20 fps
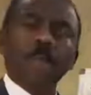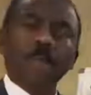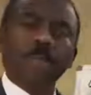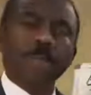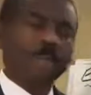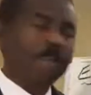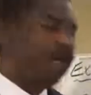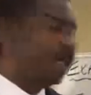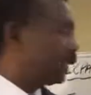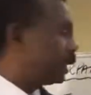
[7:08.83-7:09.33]
we're
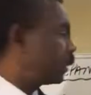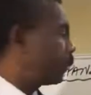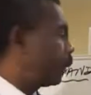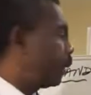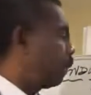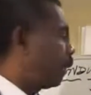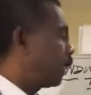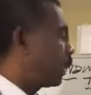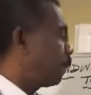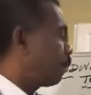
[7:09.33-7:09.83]
finished
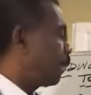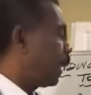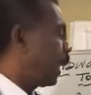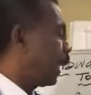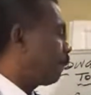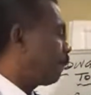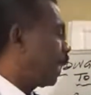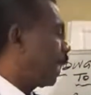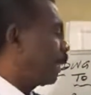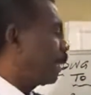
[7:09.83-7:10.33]
with
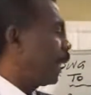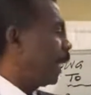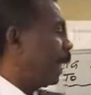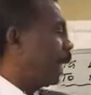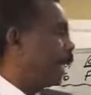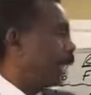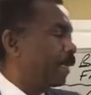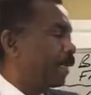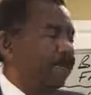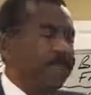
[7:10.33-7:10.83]
multiplying by the
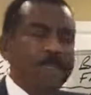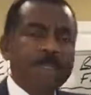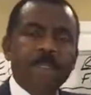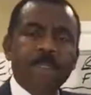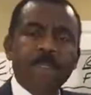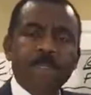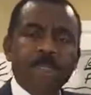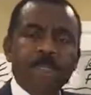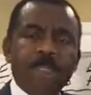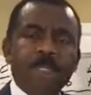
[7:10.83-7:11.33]

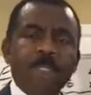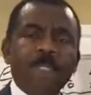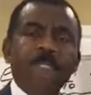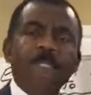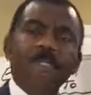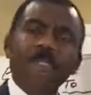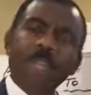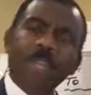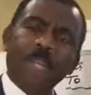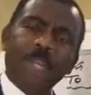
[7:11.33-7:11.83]
x.
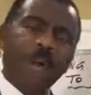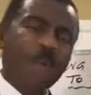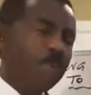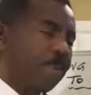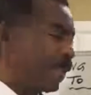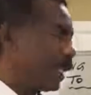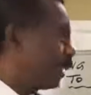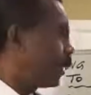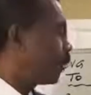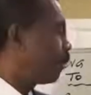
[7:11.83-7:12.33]
So now
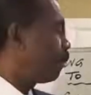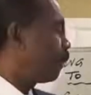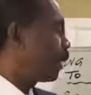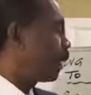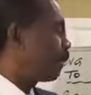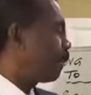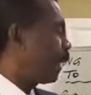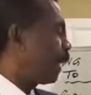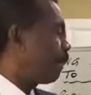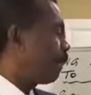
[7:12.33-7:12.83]
we need to
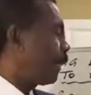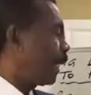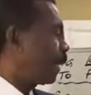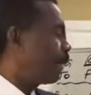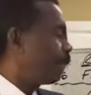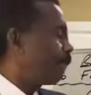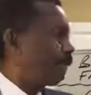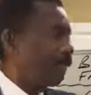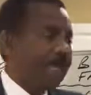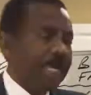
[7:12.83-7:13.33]
multiply by
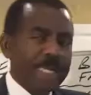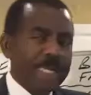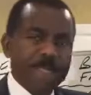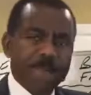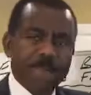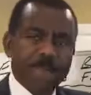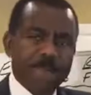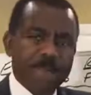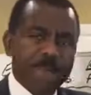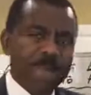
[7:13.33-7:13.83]
the
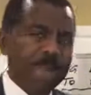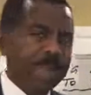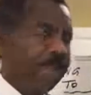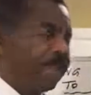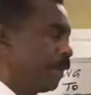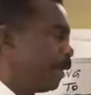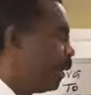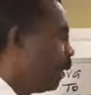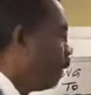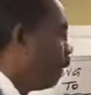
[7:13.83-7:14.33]
5.
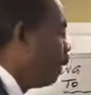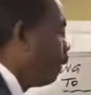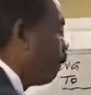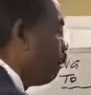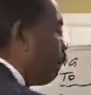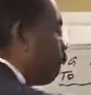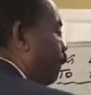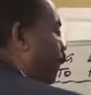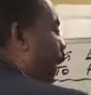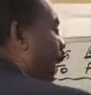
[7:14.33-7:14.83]

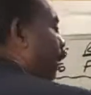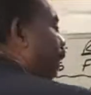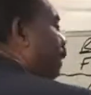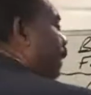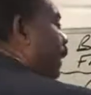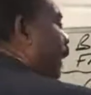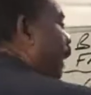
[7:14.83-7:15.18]
5